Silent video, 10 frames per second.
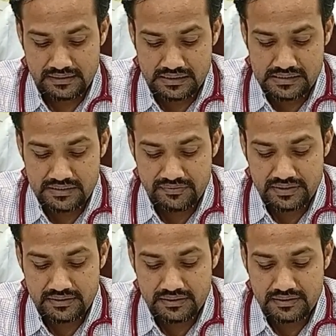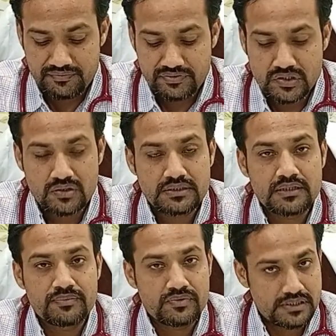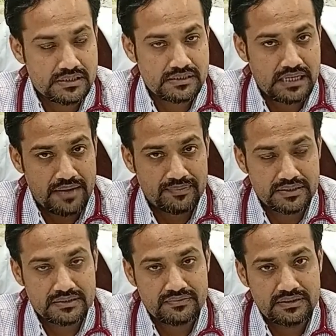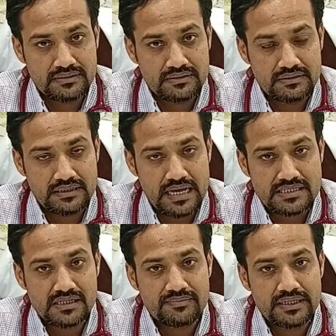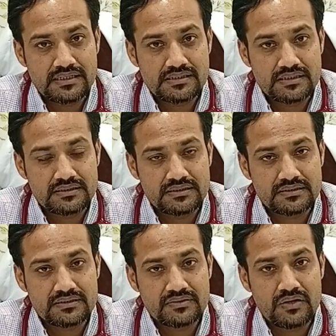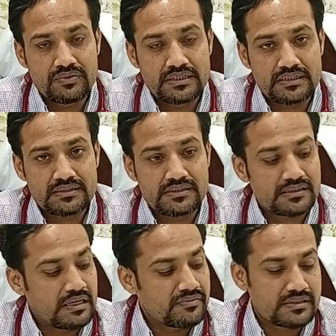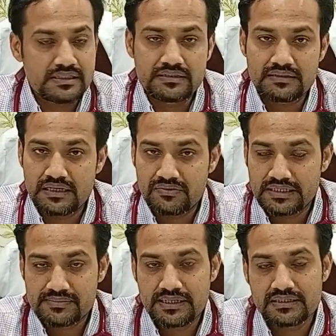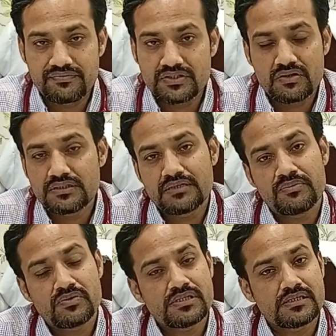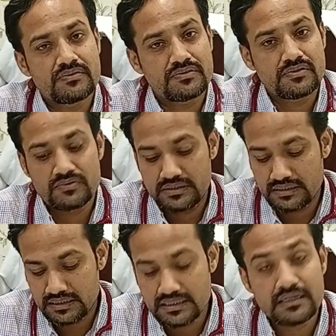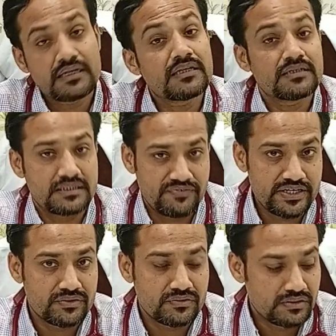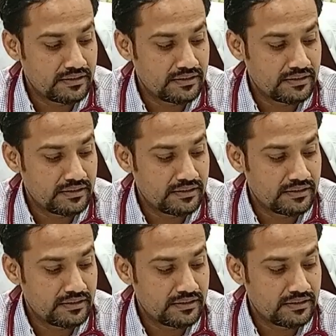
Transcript: See, when a physiological process happens, when a natural pregnancy occurs, how it occurs, I have explained the physiological process also in another video.